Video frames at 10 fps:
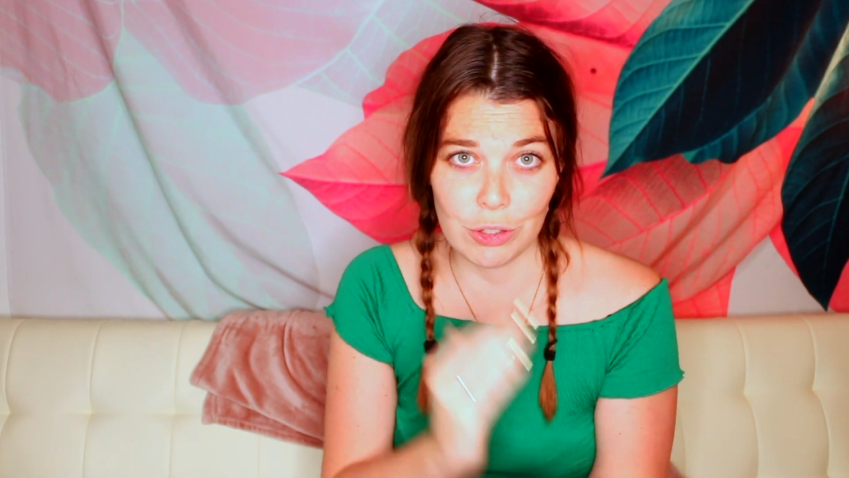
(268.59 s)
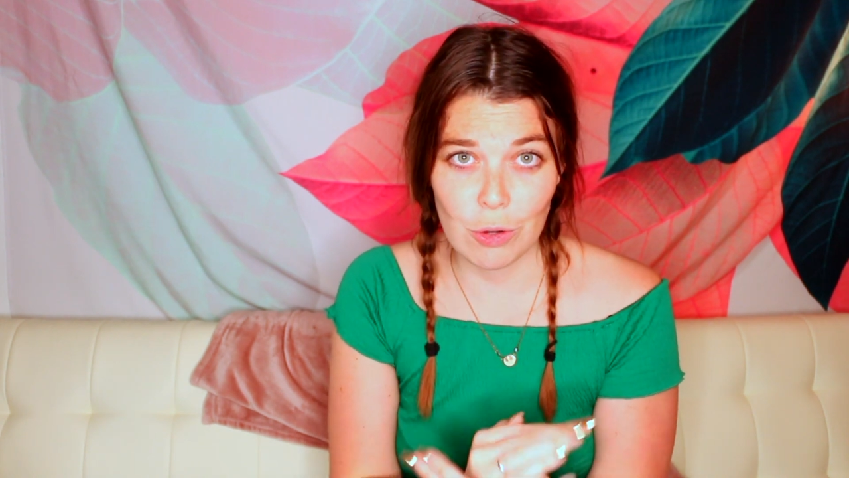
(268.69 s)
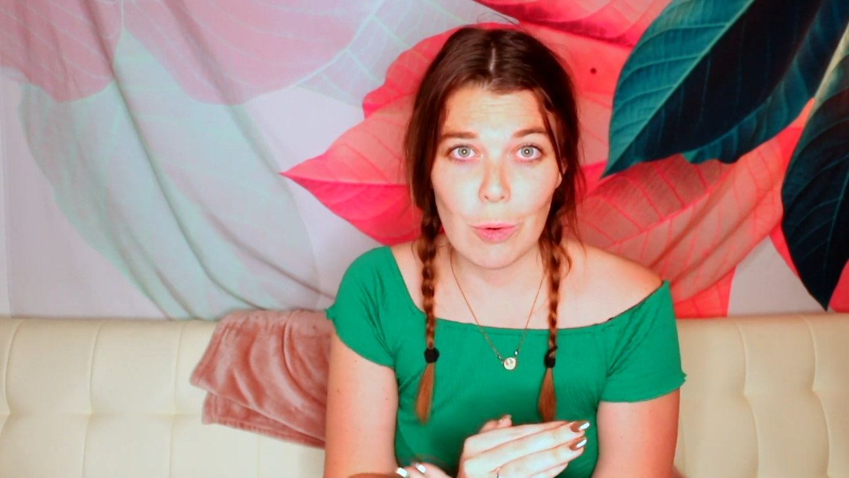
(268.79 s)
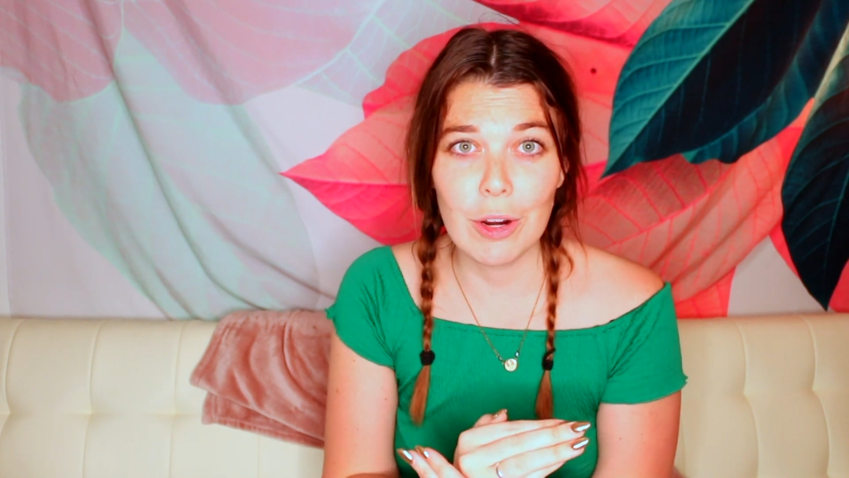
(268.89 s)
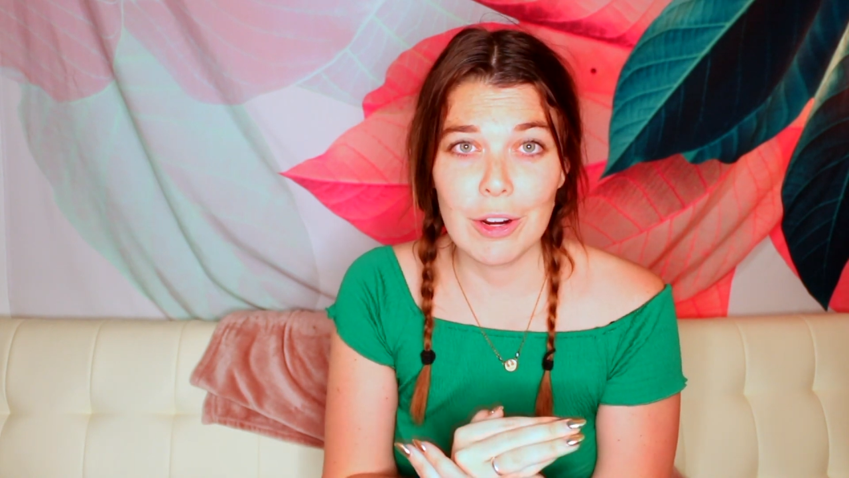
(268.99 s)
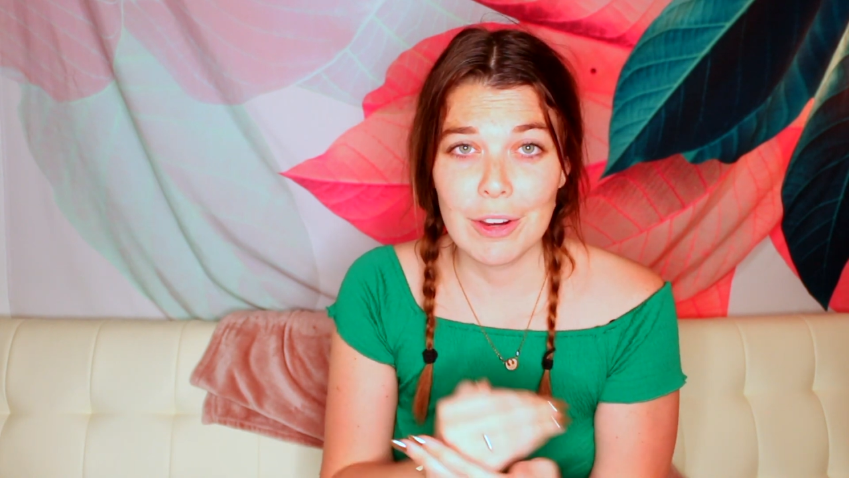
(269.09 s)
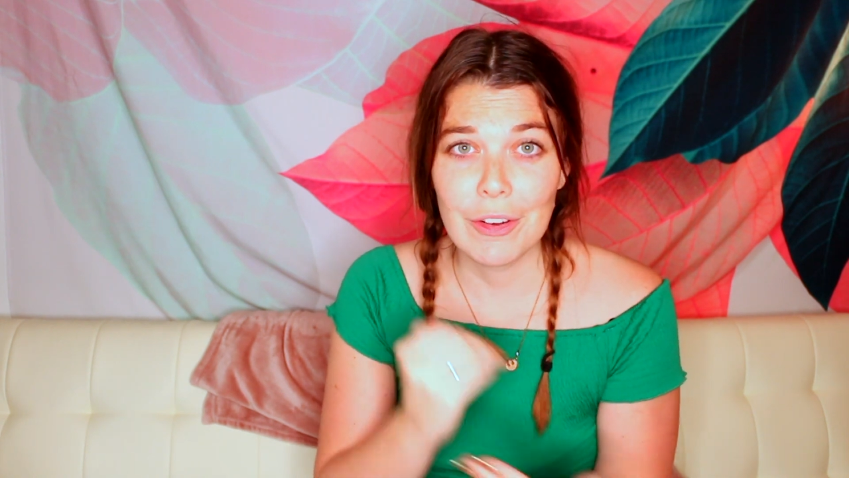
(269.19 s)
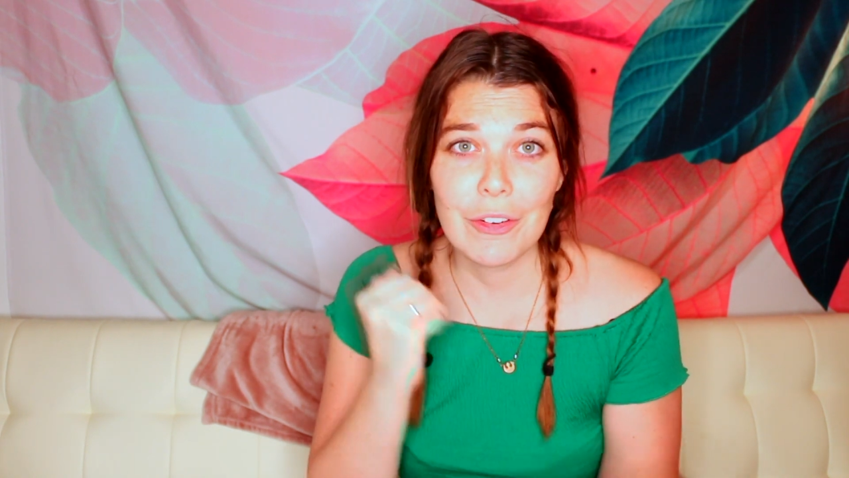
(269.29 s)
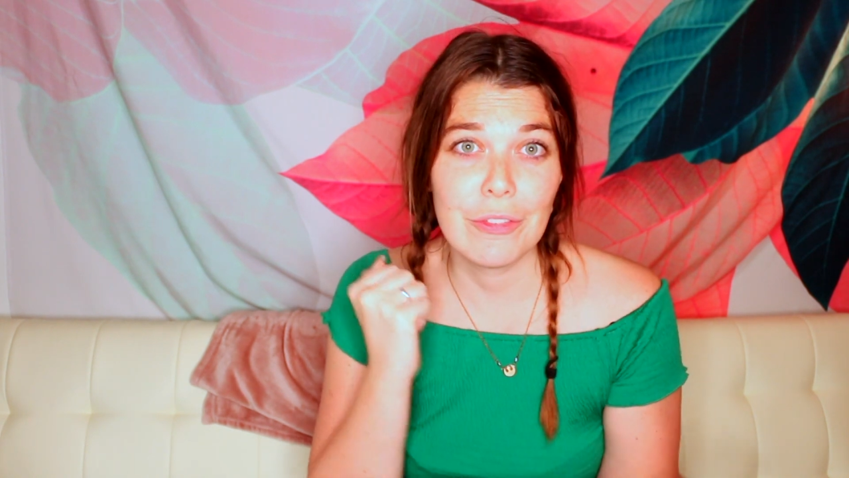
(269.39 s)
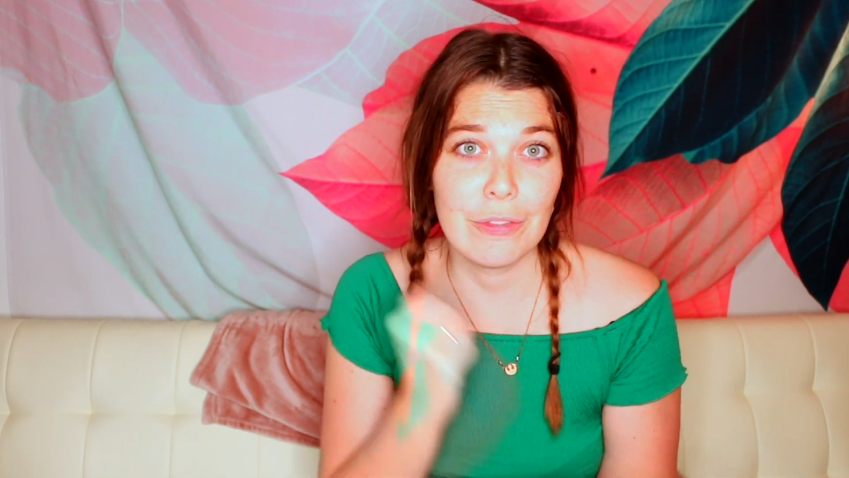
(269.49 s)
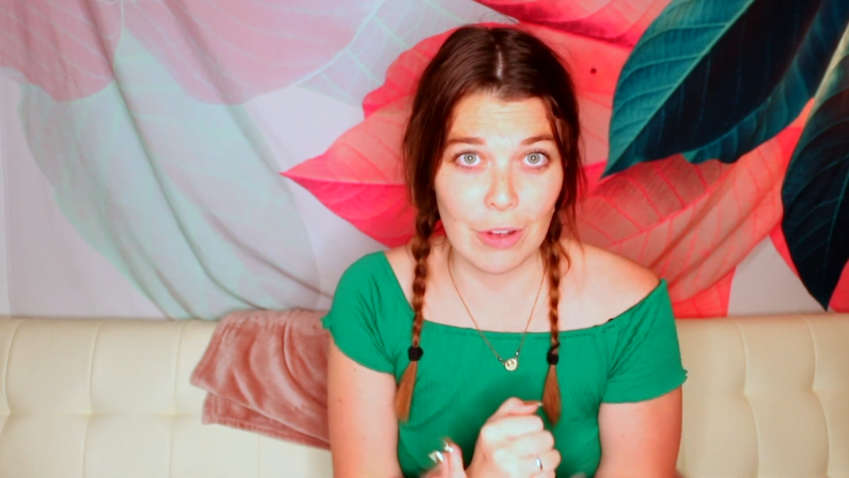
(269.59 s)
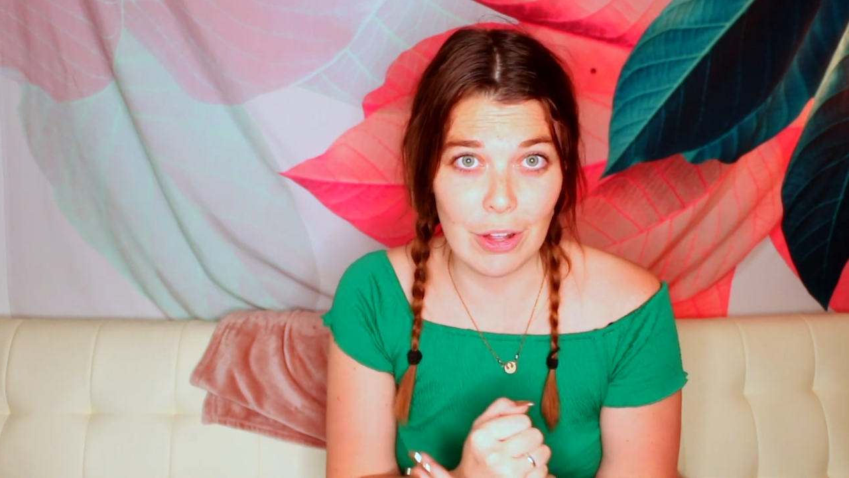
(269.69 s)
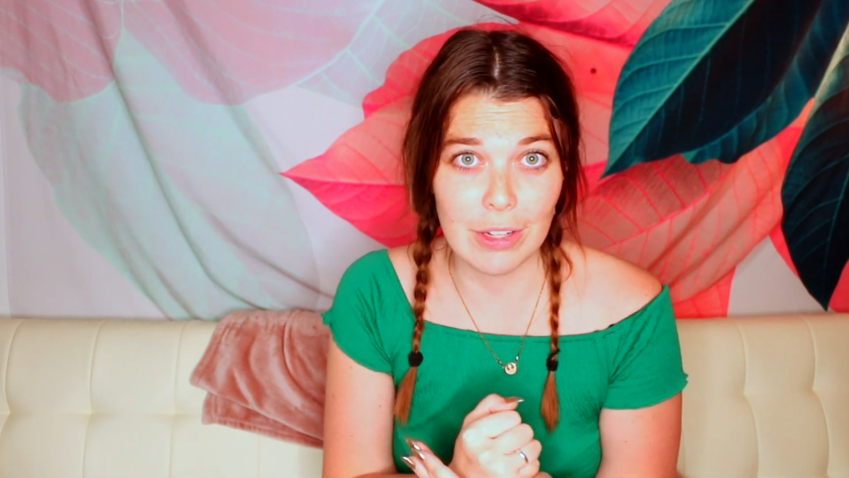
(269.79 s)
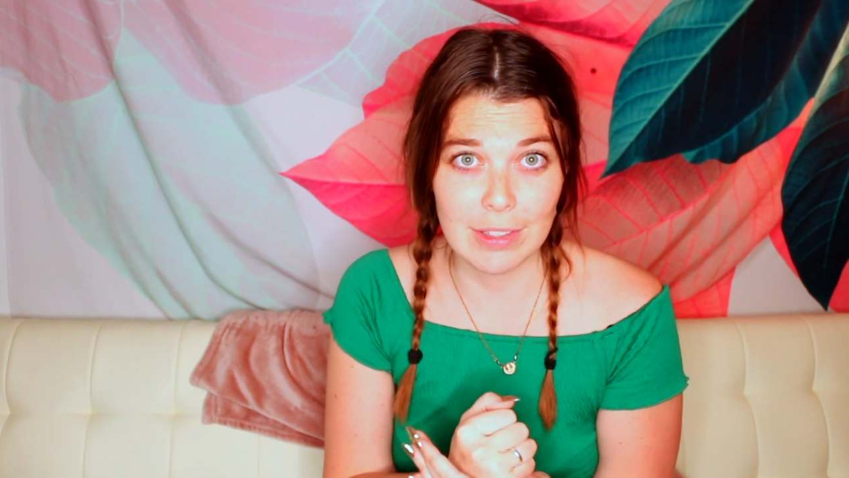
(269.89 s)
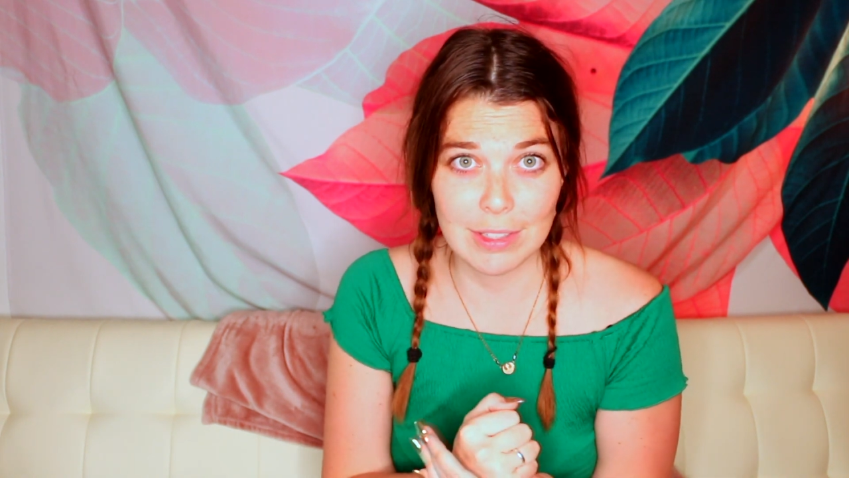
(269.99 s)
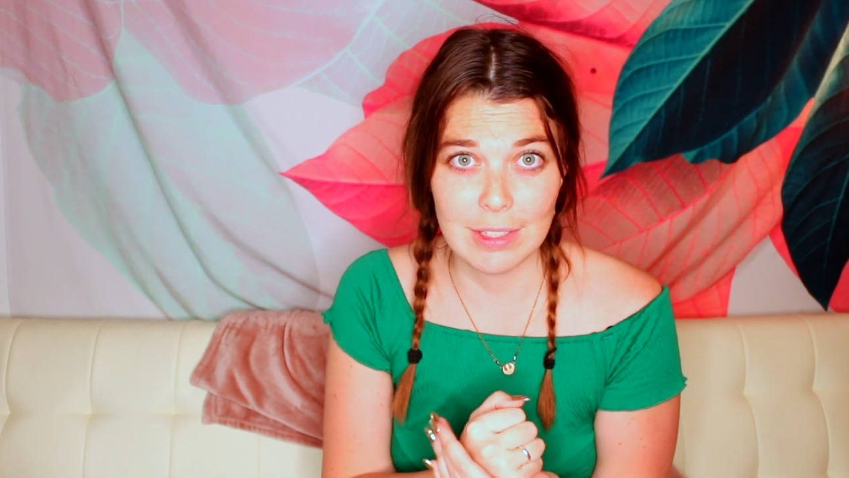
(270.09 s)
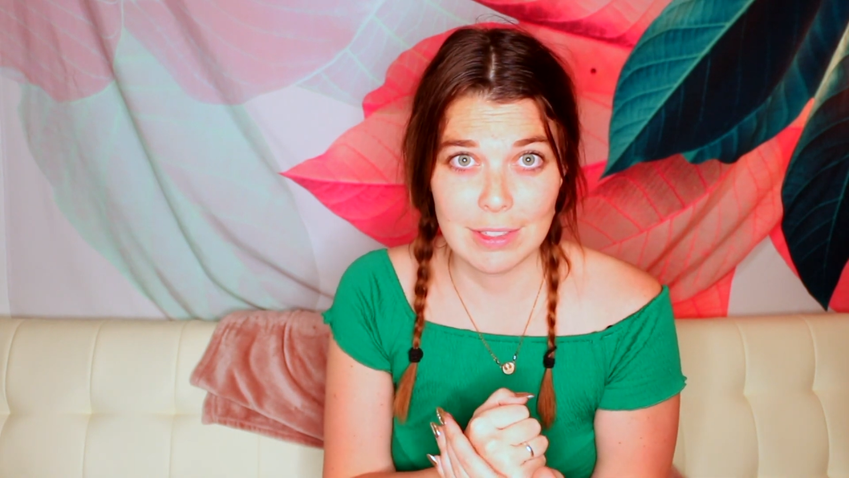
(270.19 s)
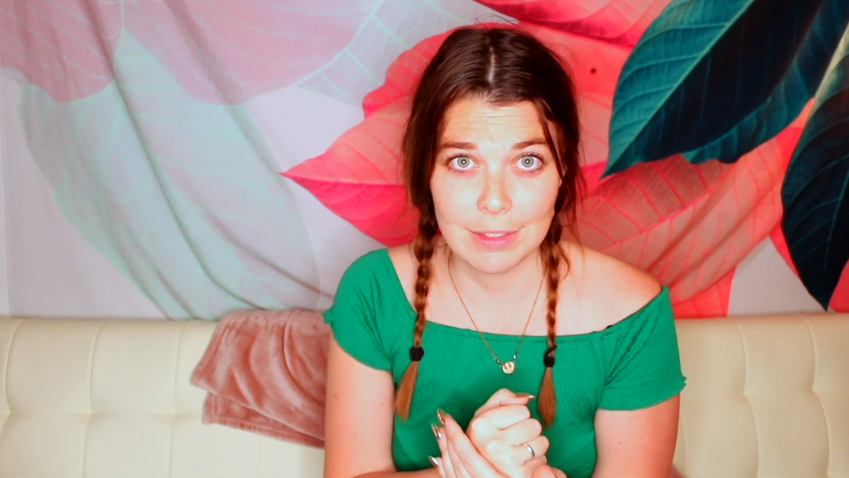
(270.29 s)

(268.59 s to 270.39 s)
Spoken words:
your fault.